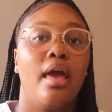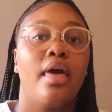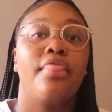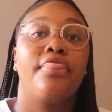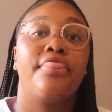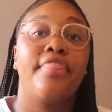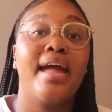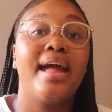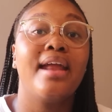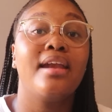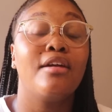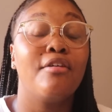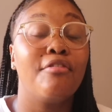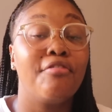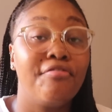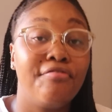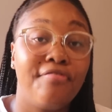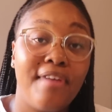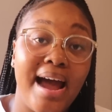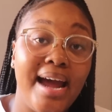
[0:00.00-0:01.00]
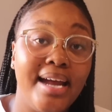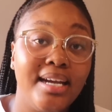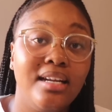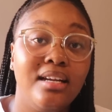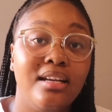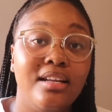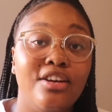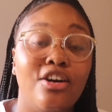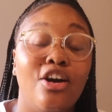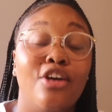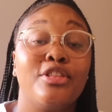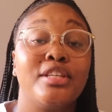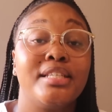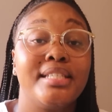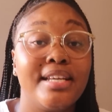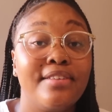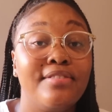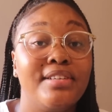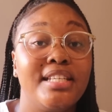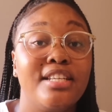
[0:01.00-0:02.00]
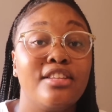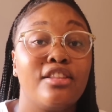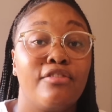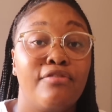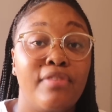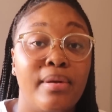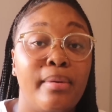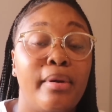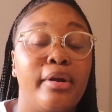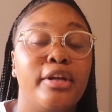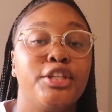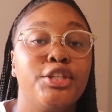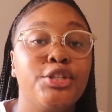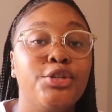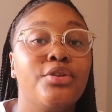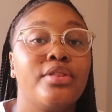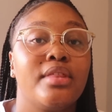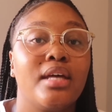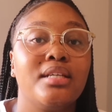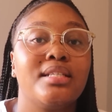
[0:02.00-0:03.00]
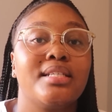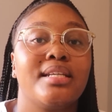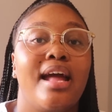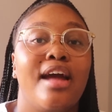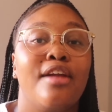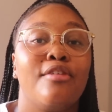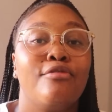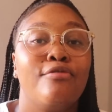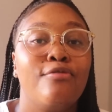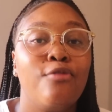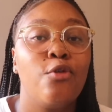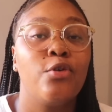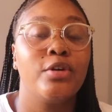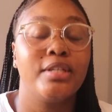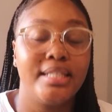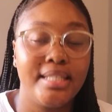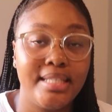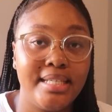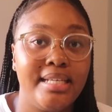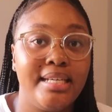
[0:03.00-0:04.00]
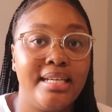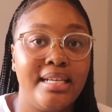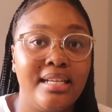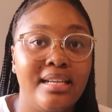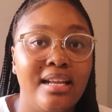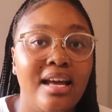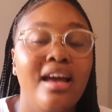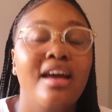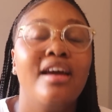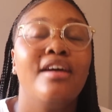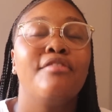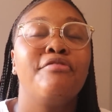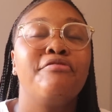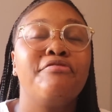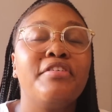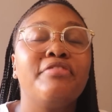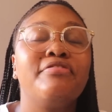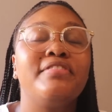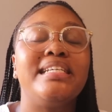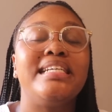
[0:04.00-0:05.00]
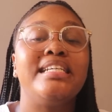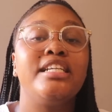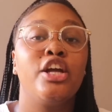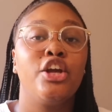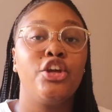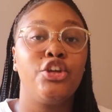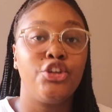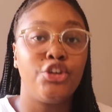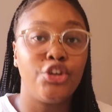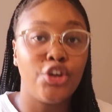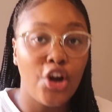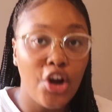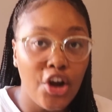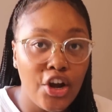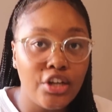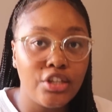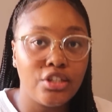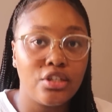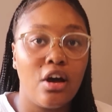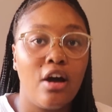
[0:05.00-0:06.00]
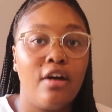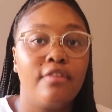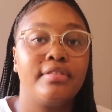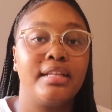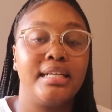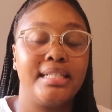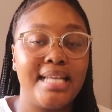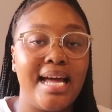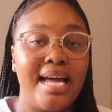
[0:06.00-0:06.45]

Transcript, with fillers: Then finally, on the seventeenth of February two thousand fourteen, fifteen years after